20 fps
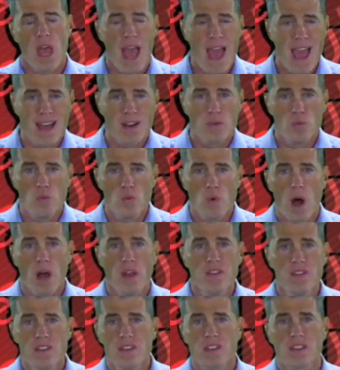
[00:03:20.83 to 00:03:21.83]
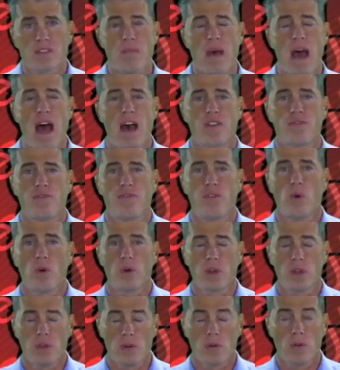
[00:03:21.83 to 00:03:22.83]
And run this math for
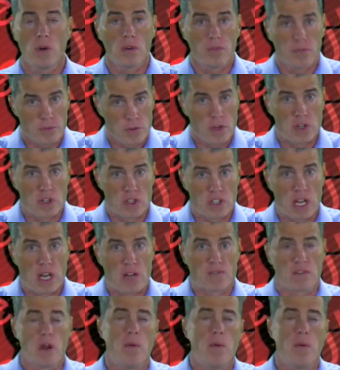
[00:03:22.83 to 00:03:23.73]
you or for yourself.